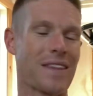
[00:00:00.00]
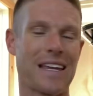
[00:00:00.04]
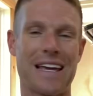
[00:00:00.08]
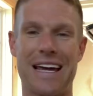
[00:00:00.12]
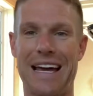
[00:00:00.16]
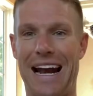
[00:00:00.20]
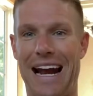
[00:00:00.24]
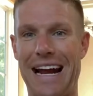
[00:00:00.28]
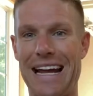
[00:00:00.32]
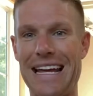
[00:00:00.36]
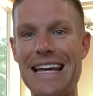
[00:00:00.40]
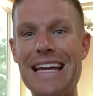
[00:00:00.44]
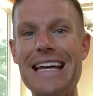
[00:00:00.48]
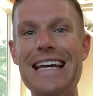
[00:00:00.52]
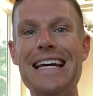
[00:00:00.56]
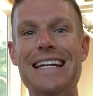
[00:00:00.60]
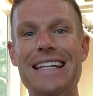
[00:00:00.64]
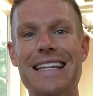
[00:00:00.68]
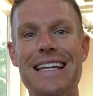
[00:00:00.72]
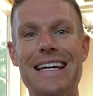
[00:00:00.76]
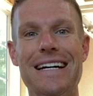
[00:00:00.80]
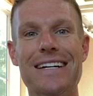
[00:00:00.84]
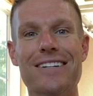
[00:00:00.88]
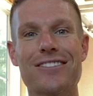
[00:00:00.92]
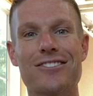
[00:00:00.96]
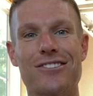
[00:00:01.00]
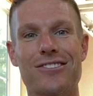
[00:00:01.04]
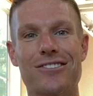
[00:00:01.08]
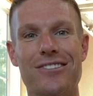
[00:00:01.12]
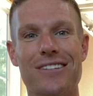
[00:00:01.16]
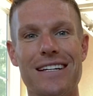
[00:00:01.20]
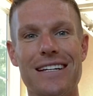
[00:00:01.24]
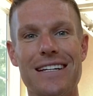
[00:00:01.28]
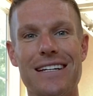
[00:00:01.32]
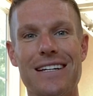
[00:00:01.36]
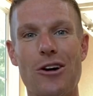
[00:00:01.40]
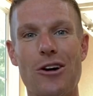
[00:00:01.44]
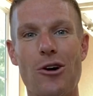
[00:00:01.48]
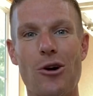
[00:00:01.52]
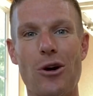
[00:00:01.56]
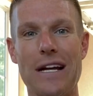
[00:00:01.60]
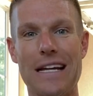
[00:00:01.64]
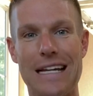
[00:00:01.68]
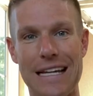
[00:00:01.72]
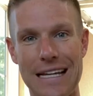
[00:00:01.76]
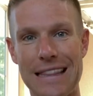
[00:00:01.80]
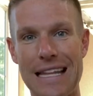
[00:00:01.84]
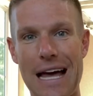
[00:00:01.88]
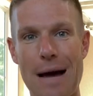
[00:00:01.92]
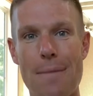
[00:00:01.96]
And I hid this
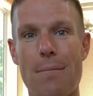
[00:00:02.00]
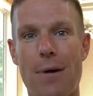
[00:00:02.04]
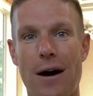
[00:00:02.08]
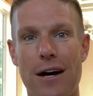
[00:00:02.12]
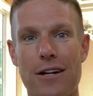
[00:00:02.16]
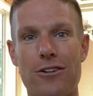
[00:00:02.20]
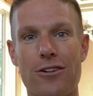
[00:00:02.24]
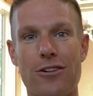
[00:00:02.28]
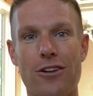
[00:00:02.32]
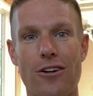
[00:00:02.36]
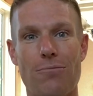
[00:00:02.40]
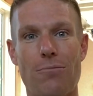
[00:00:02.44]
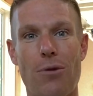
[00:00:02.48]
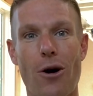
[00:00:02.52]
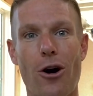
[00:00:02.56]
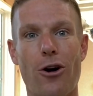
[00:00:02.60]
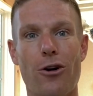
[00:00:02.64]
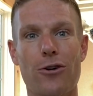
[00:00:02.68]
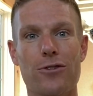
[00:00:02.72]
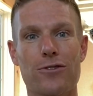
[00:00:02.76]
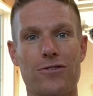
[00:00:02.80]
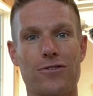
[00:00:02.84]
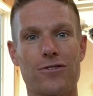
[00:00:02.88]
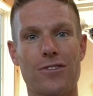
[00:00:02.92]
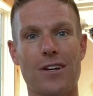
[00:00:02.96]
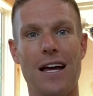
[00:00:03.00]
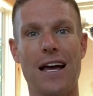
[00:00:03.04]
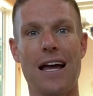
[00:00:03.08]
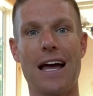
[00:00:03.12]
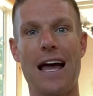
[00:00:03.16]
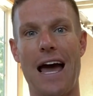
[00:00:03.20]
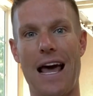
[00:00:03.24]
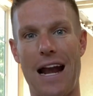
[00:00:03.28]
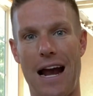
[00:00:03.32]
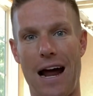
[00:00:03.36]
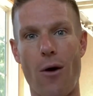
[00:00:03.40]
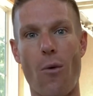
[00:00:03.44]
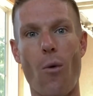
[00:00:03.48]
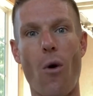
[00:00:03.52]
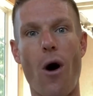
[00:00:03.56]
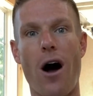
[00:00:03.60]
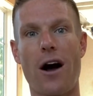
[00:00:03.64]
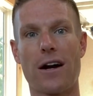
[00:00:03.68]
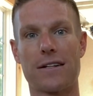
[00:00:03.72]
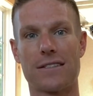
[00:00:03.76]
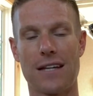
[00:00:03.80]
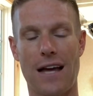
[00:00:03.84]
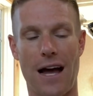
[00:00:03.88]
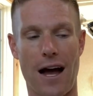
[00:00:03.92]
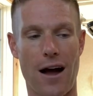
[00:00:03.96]
in that bundle of posts, and I
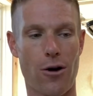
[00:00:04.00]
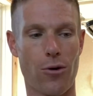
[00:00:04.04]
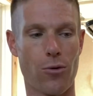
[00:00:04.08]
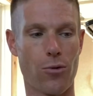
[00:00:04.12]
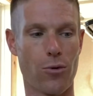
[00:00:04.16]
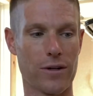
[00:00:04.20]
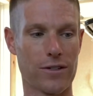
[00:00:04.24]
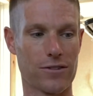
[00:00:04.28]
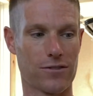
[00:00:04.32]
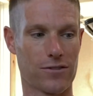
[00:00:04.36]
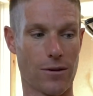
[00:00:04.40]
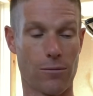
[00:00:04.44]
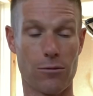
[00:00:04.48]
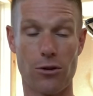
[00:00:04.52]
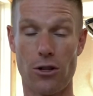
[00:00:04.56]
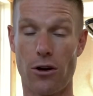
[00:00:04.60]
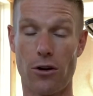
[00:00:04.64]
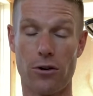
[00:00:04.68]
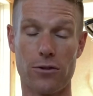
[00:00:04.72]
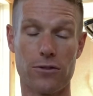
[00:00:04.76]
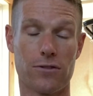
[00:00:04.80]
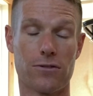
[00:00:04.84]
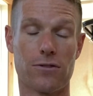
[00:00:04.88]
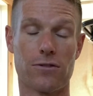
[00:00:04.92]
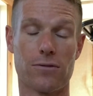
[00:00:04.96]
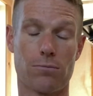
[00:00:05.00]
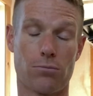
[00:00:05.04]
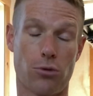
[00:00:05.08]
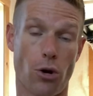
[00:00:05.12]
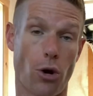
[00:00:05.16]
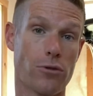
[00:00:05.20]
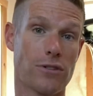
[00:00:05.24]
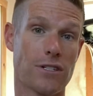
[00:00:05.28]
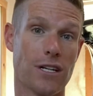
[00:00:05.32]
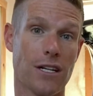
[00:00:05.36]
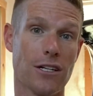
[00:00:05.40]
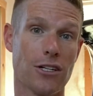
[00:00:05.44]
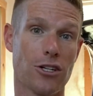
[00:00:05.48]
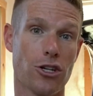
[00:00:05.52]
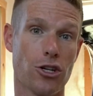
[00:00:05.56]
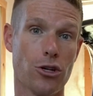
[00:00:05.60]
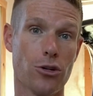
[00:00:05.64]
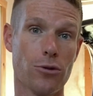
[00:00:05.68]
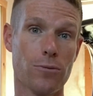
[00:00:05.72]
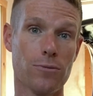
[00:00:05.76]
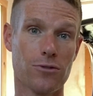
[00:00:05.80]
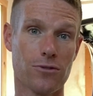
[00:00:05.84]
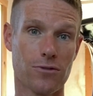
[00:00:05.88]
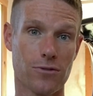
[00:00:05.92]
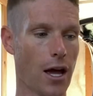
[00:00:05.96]
walked out with some of those protein
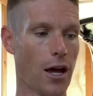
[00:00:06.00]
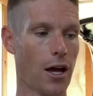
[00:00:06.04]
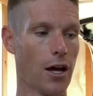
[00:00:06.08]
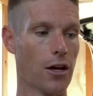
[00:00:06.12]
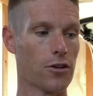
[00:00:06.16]
cubes.